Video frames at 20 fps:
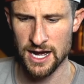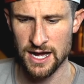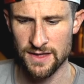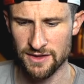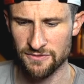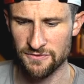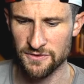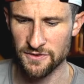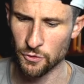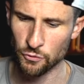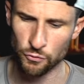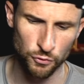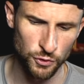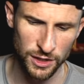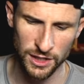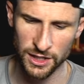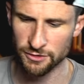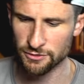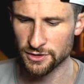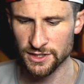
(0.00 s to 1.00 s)
They feel
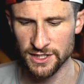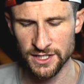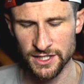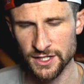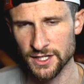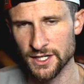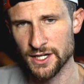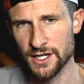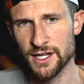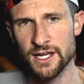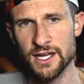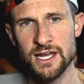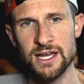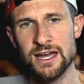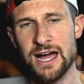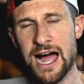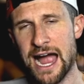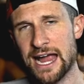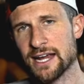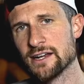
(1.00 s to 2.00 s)
really, really good.
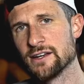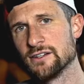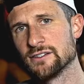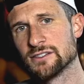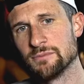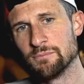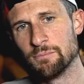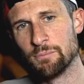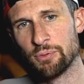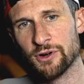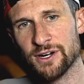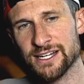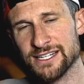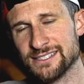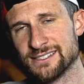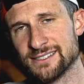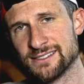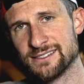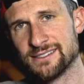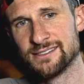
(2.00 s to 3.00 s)
I can do some pretty
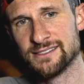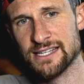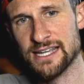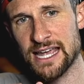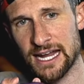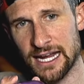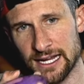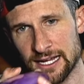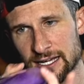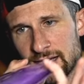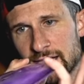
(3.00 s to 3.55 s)
sick